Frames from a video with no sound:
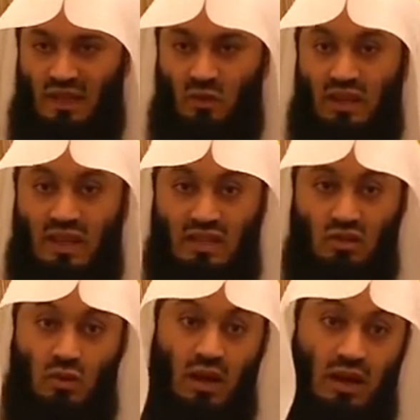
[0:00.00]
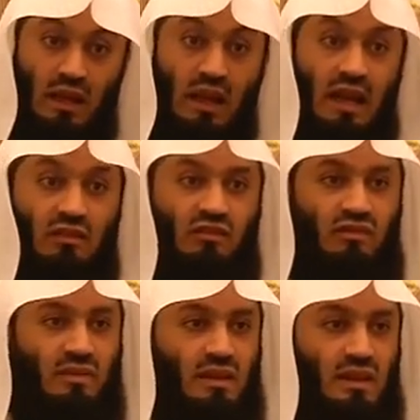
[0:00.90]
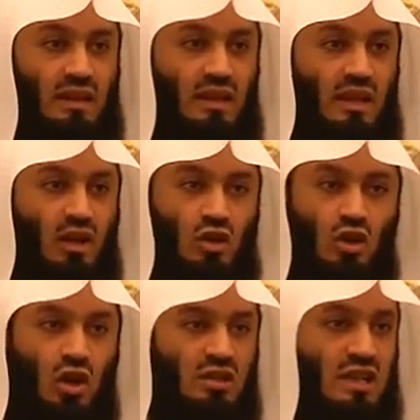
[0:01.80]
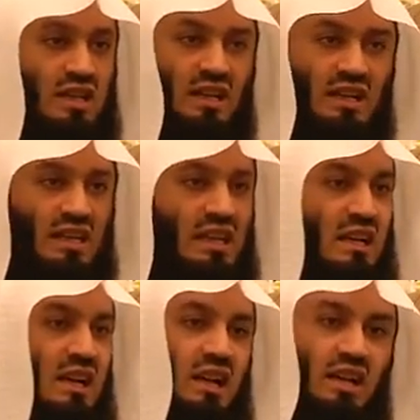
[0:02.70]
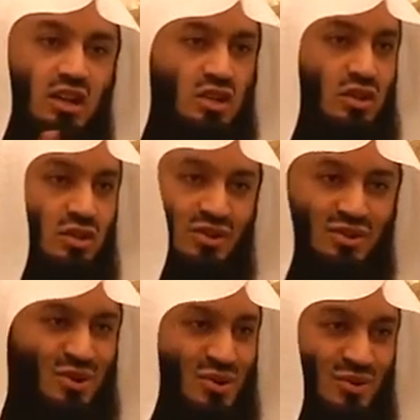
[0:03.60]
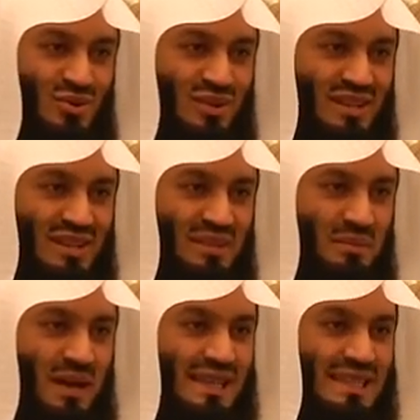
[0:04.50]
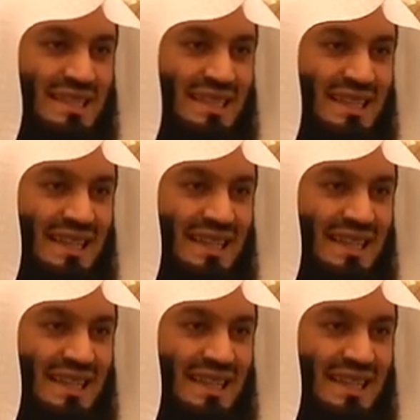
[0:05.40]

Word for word: Then we get into another life. Not in reincarnation, no, but